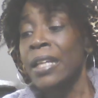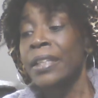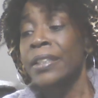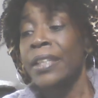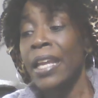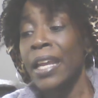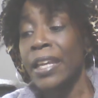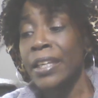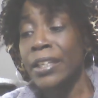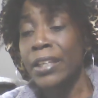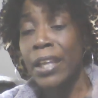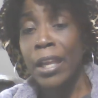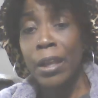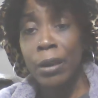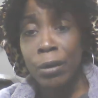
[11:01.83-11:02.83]

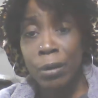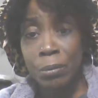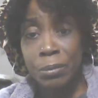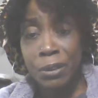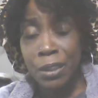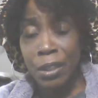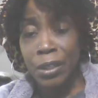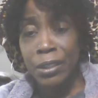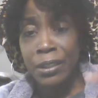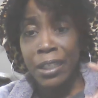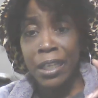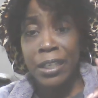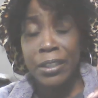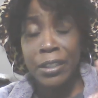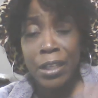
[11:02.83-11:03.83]
Danielle, I'm sorry,
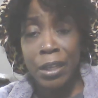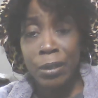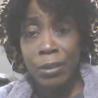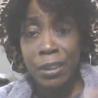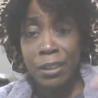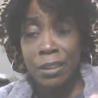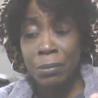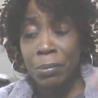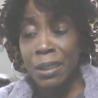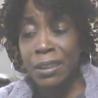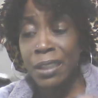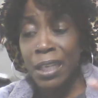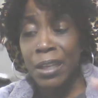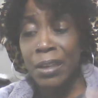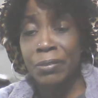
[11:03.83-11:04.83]
Danielle. That's the
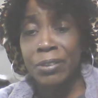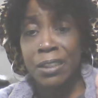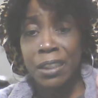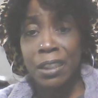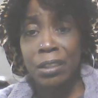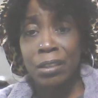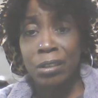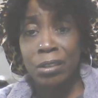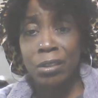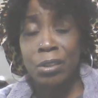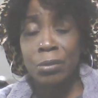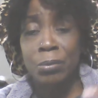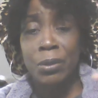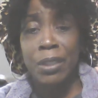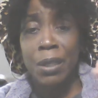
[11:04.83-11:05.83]
best I ever seen her
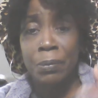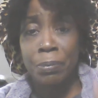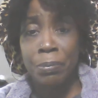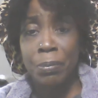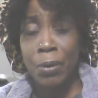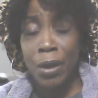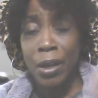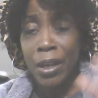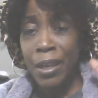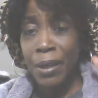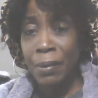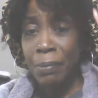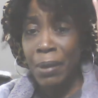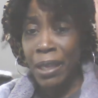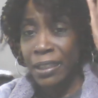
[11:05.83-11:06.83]
look with her hair
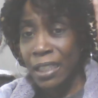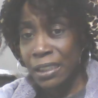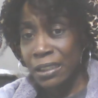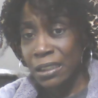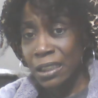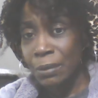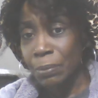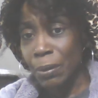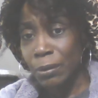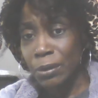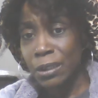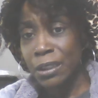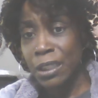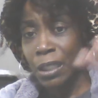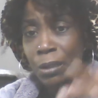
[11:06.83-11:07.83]
back in that sleek
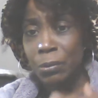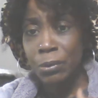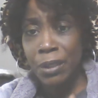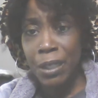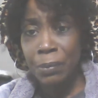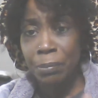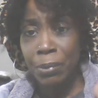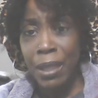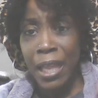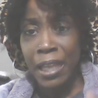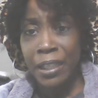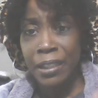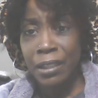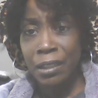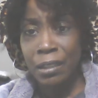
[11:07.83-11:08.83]
ponytail with that black
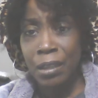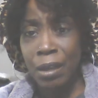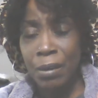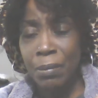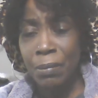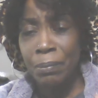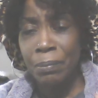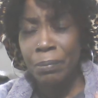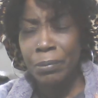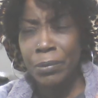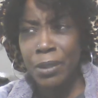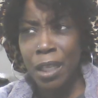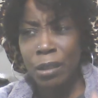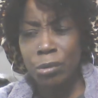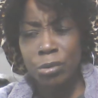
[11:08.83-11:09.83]
and
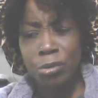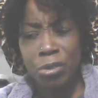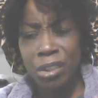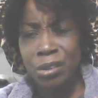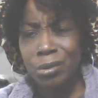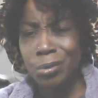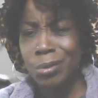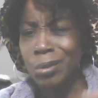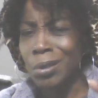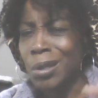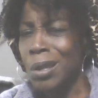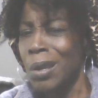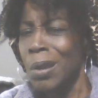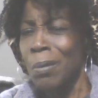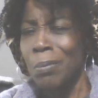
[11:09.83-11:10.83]
yellow dress on.
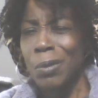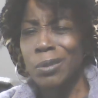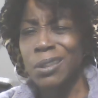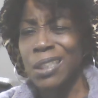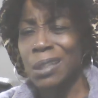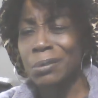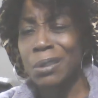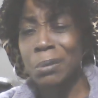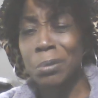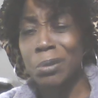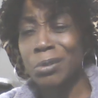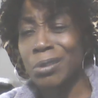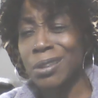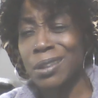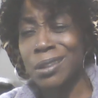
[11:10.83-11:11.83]
Most of the time she be
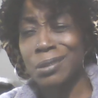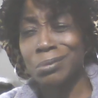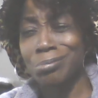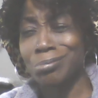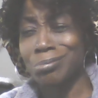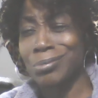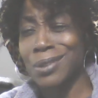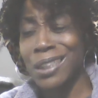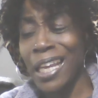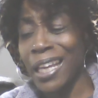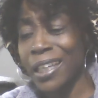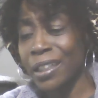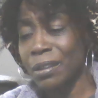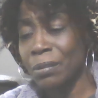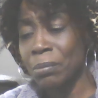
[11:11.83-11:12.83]
dressing
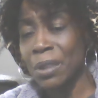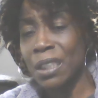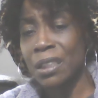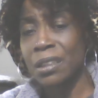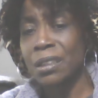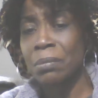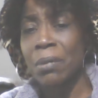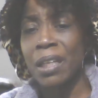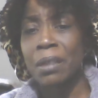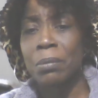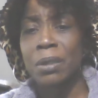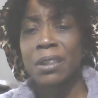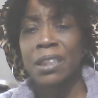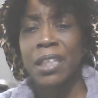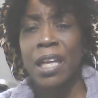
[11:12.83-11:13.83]
tacky to me. Somebody
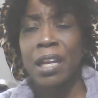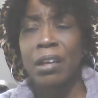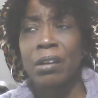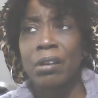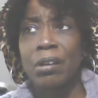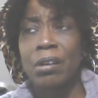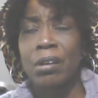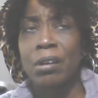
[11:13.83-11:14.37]
must have got her